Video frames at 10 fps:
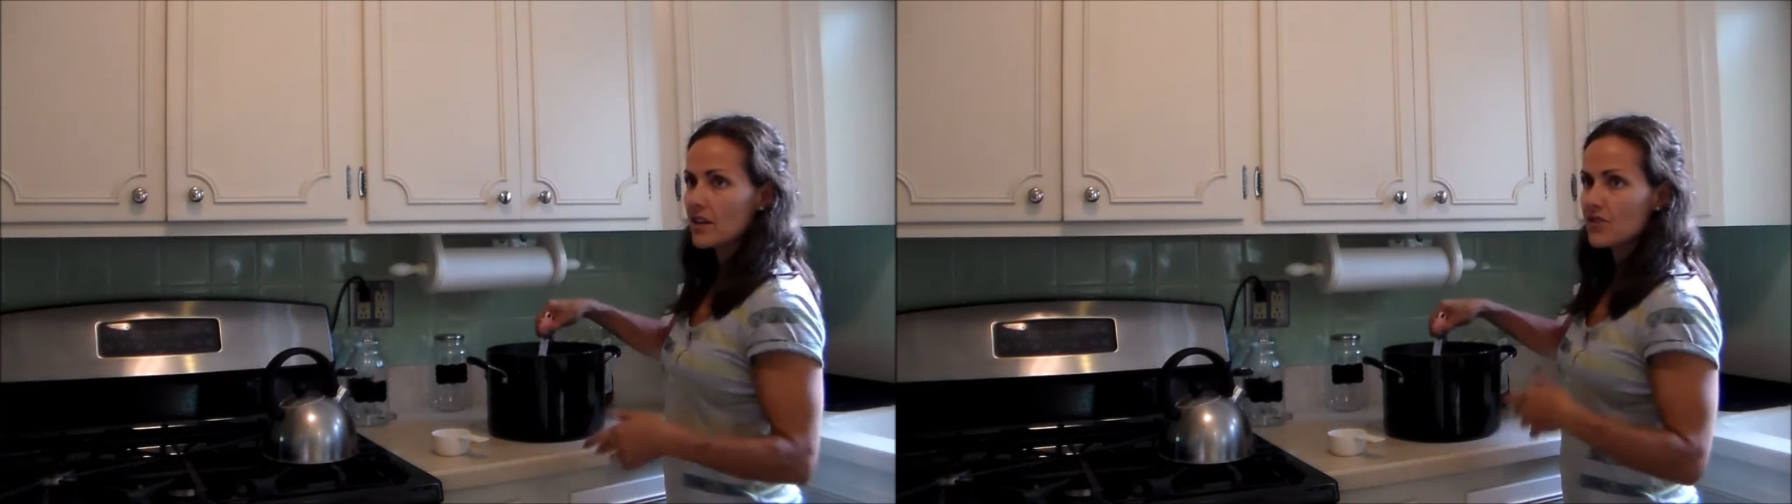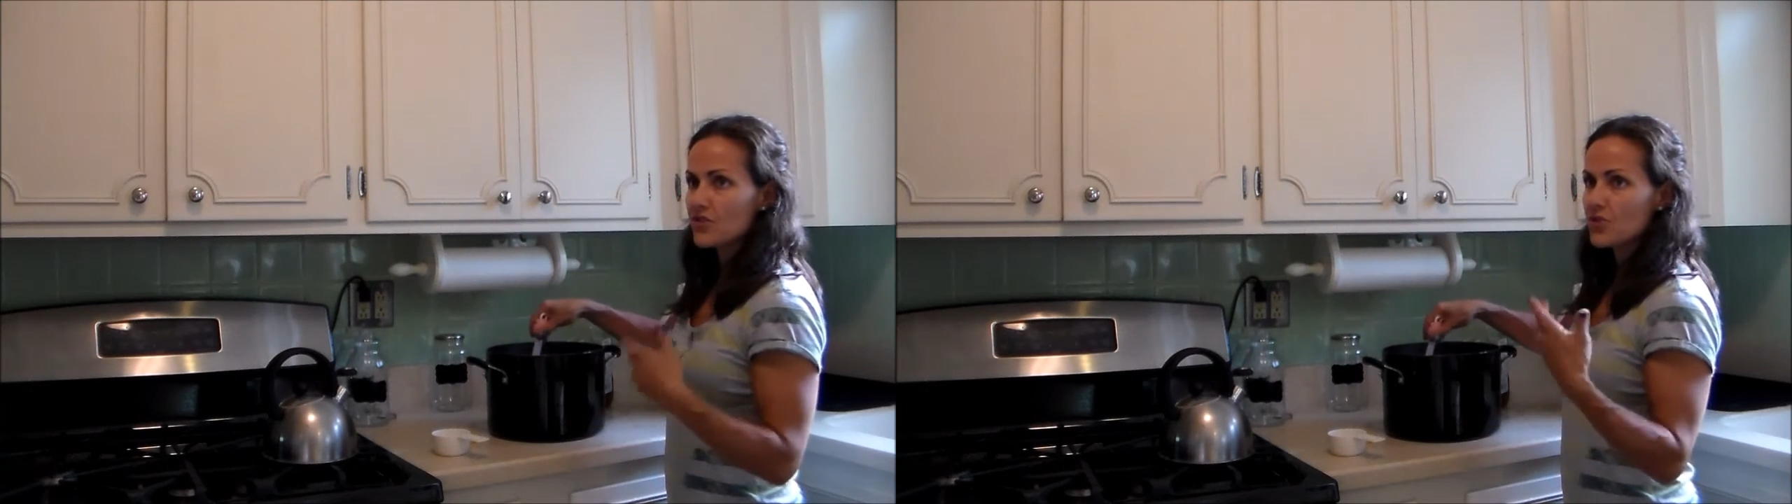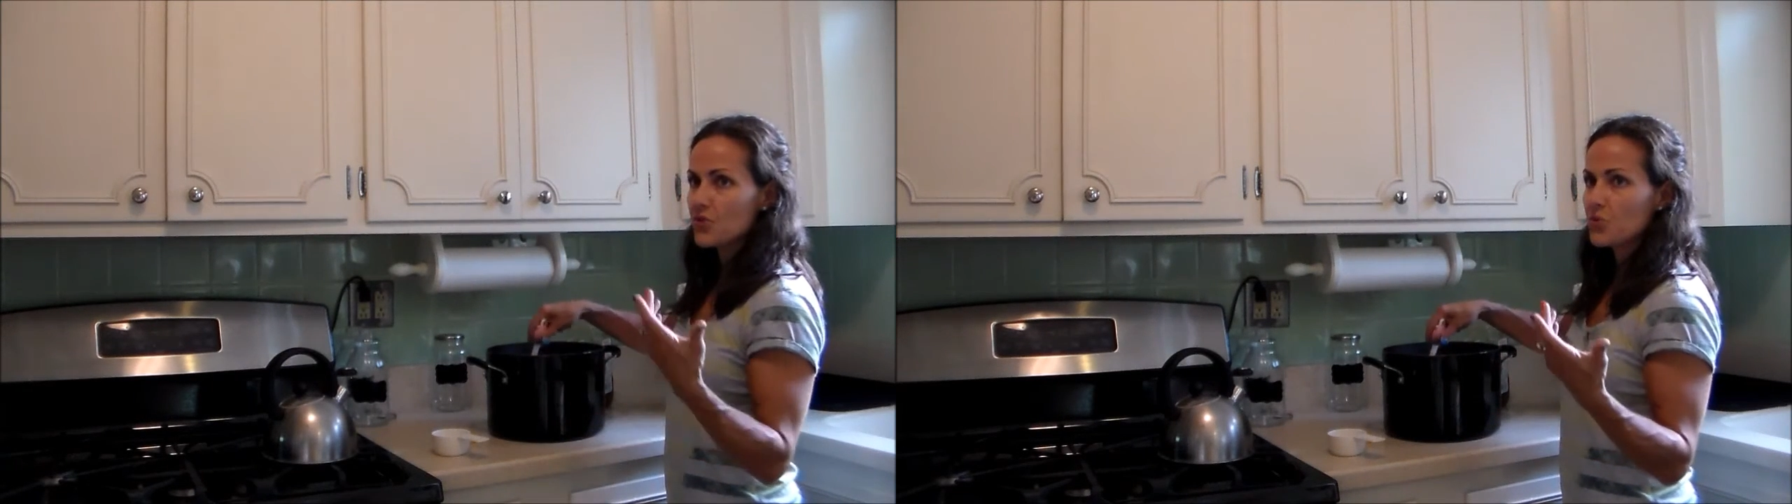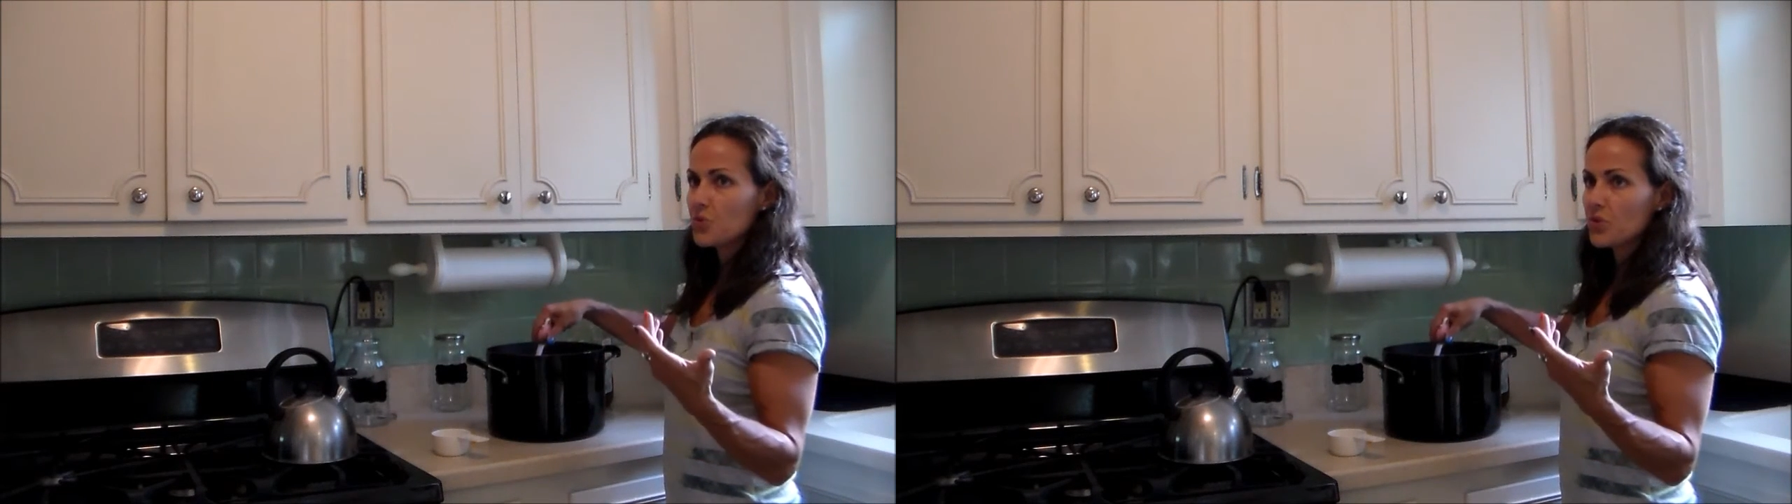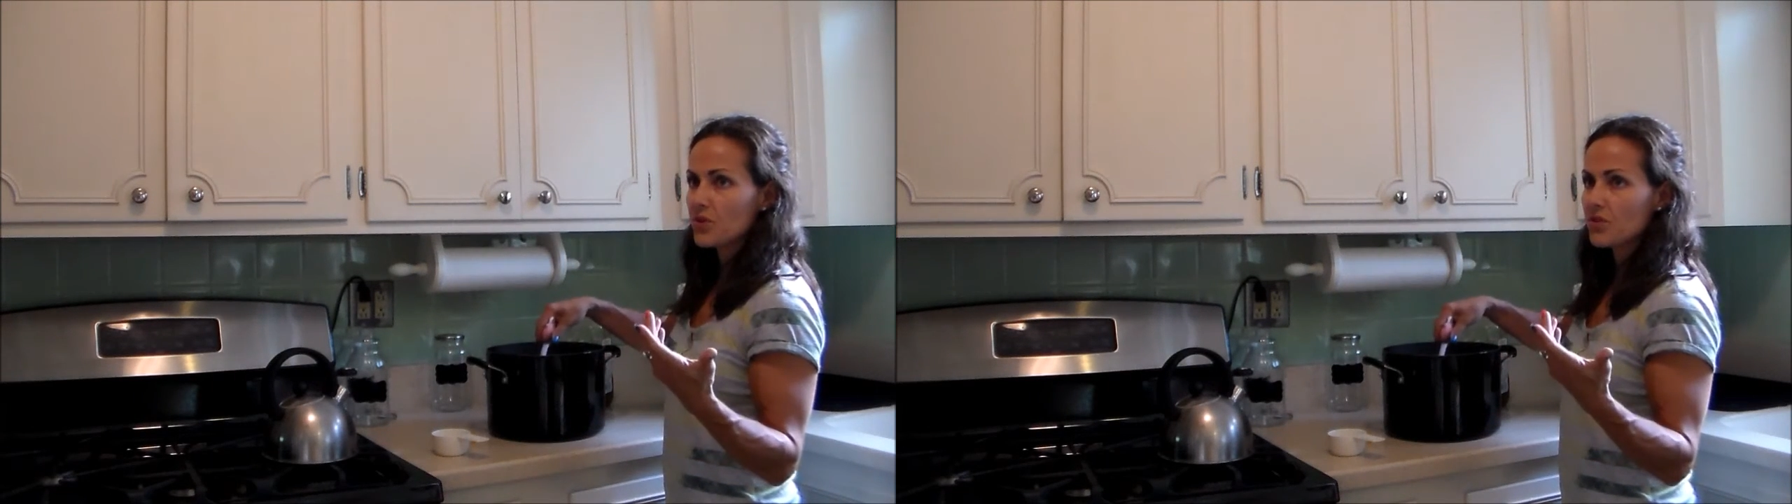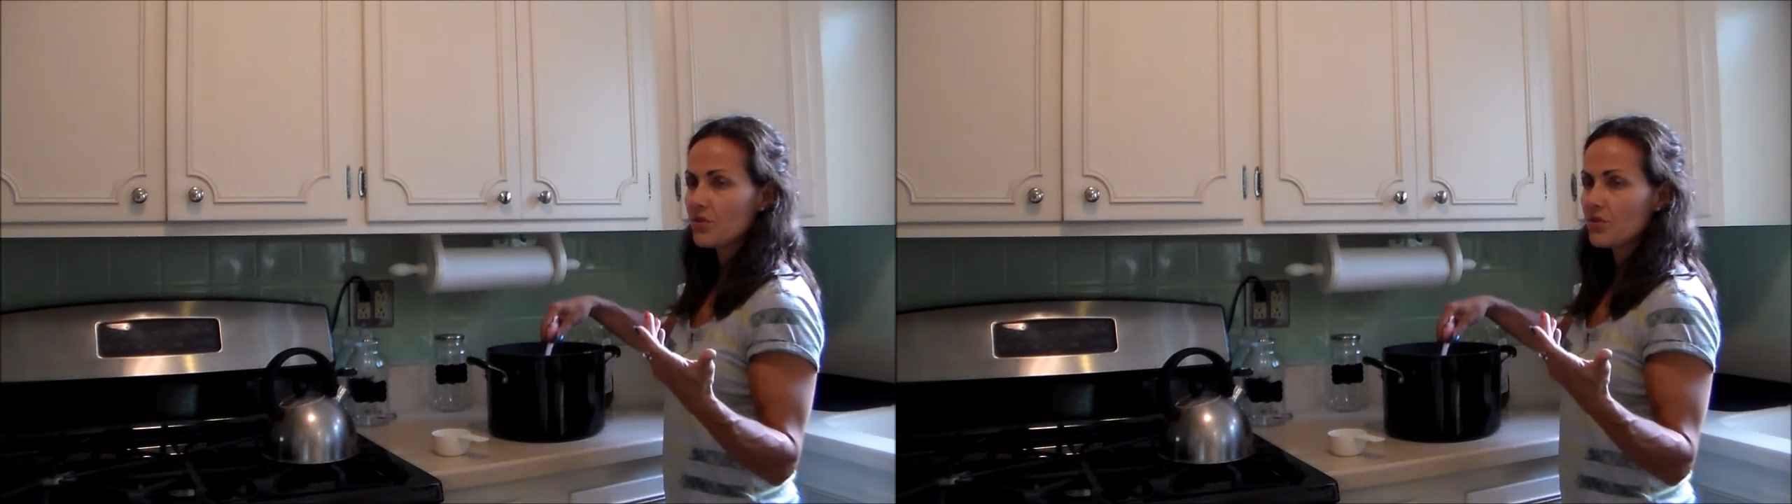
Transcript: undo